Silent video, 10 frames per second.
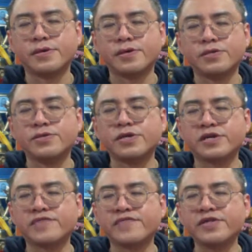So
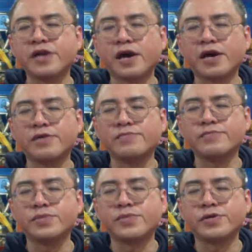that given time,
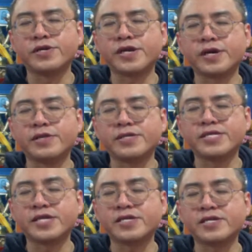the body can
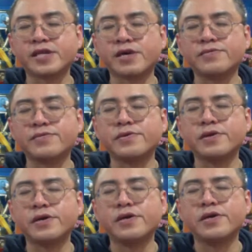settle down
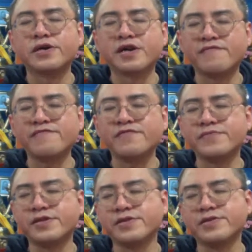
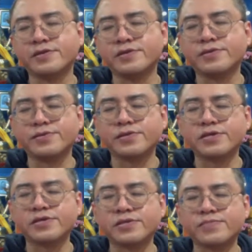comfortably into this